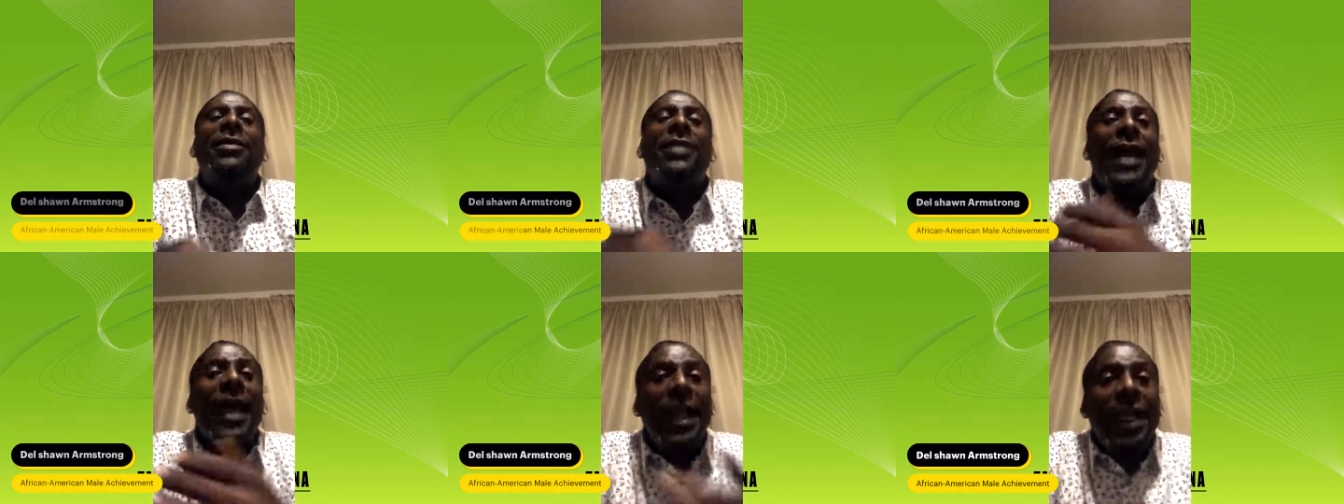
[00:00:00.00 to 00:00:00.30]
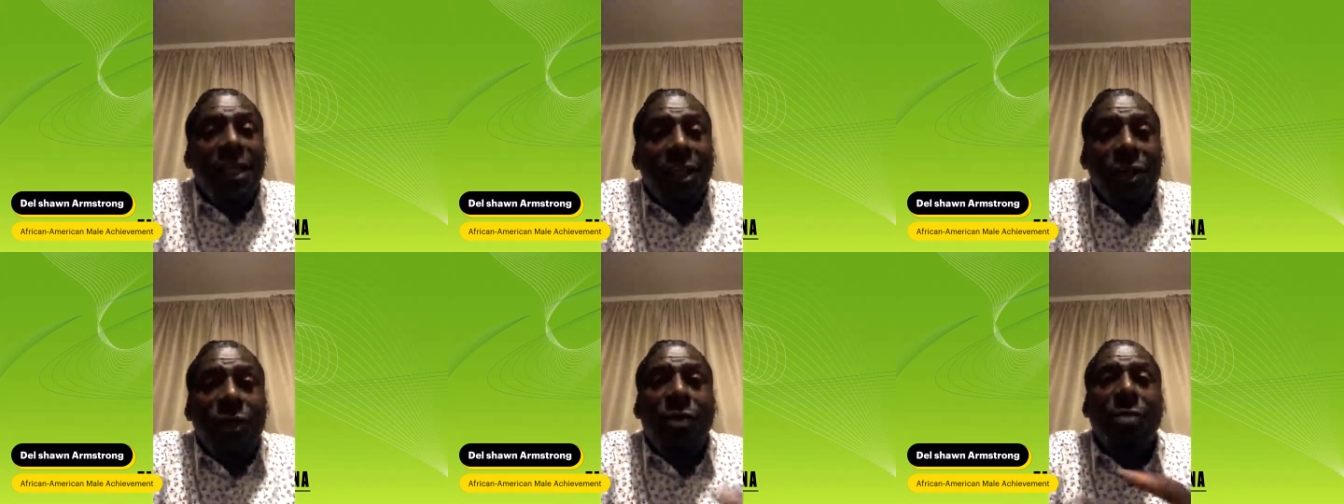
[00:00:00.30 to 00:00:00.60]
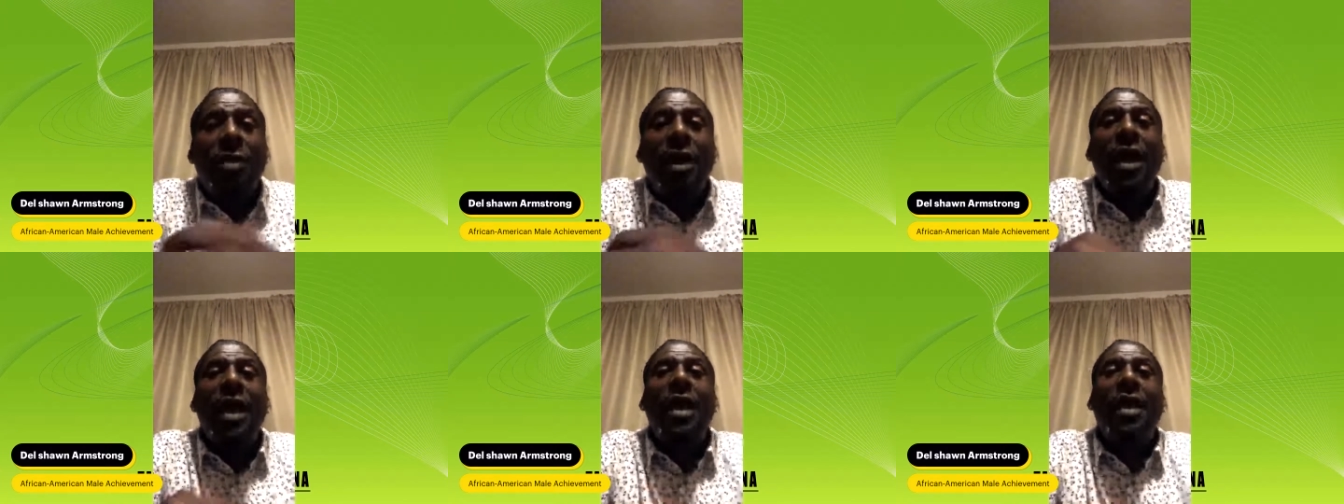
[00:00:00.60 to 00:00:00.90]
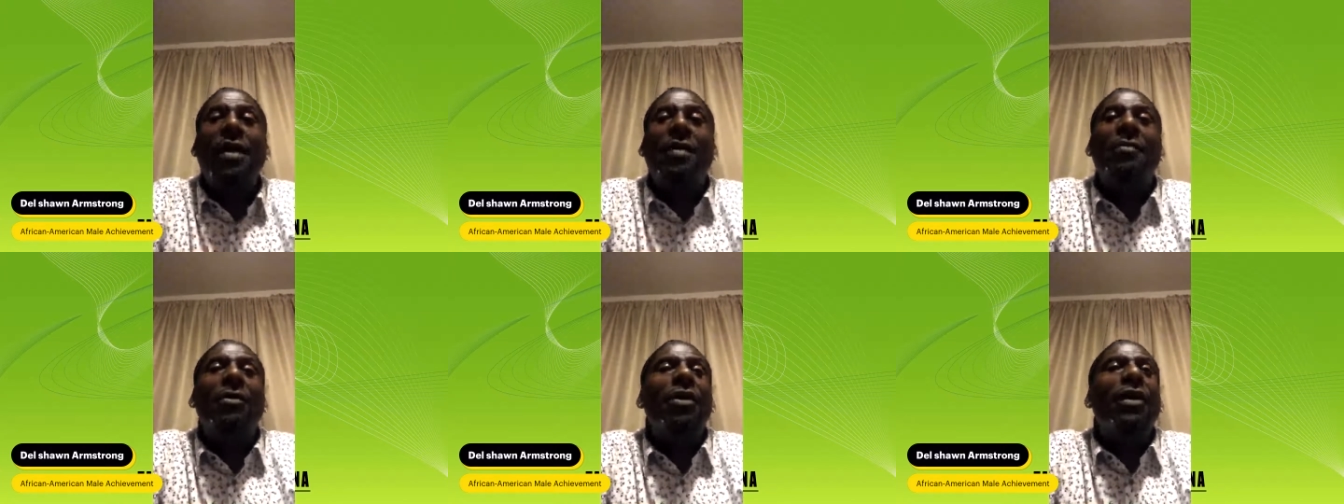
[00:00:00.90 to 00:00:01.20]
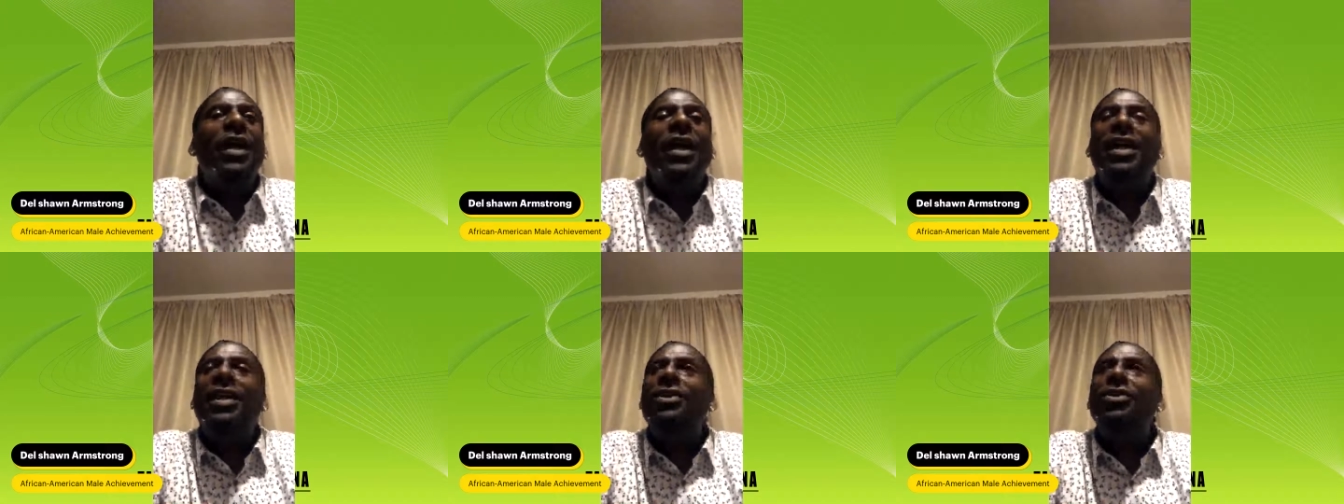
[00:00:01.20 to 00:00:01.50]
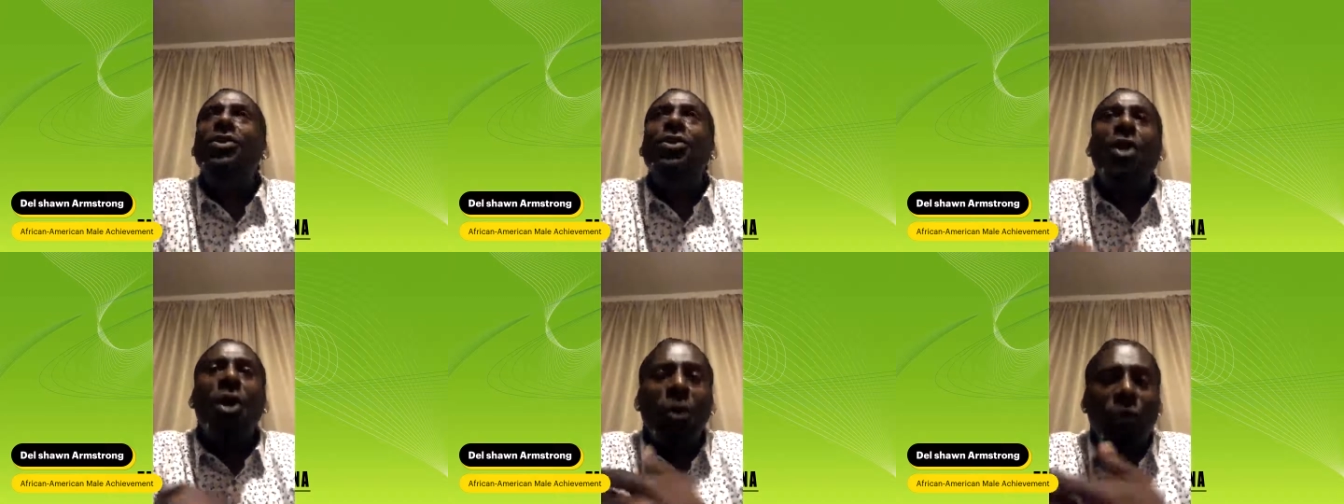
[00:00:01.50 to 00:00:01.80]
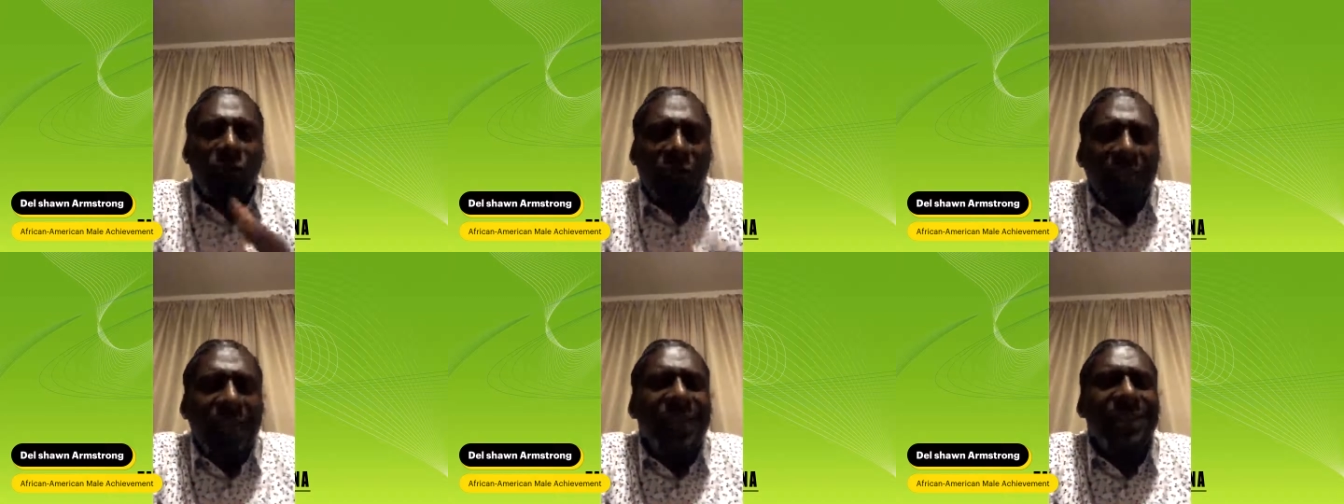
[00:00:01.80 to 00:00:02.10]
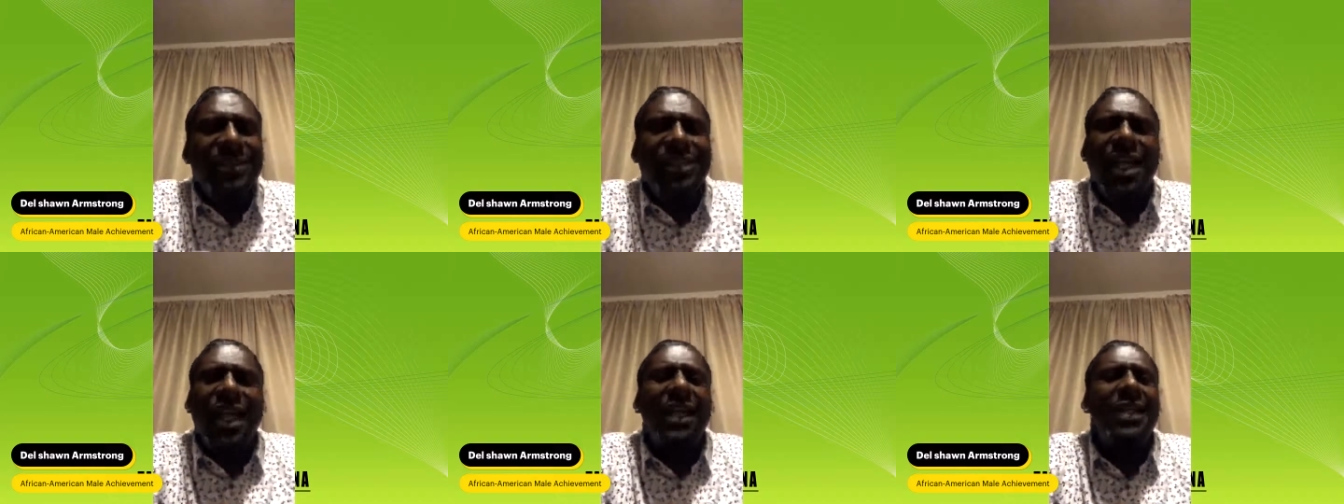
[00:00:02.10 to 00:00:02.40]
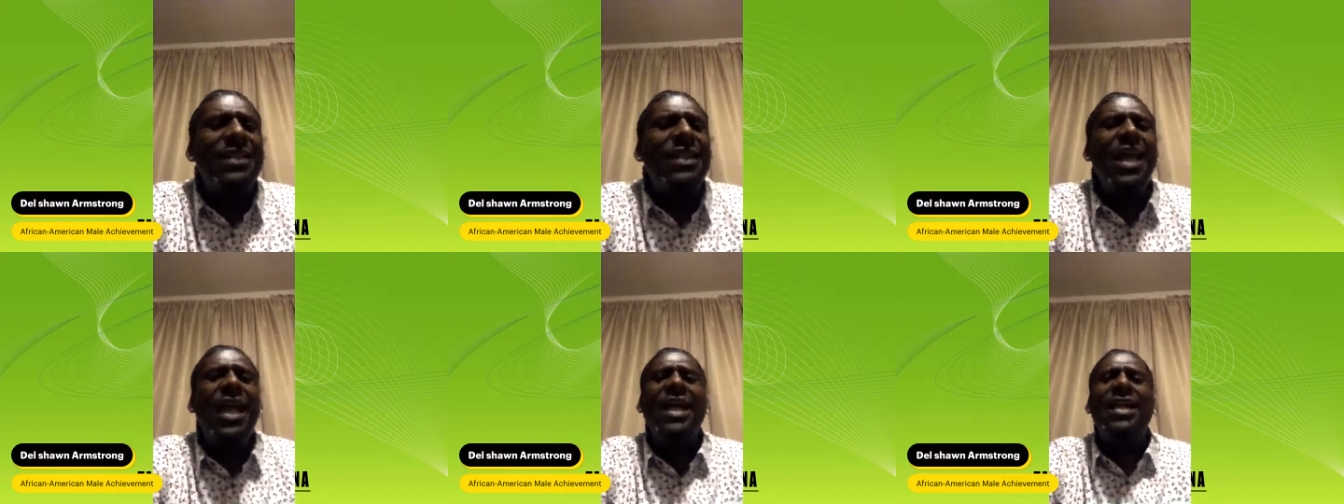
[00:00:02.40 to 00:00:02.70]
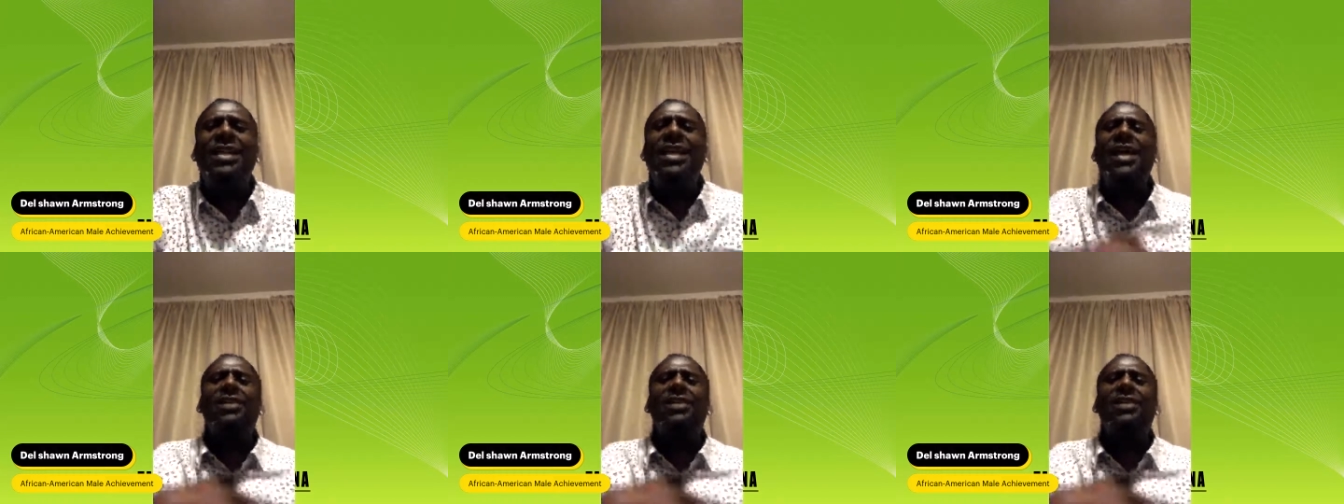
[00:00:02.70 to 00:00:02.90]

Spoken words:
thank you, ma'am, and things like that.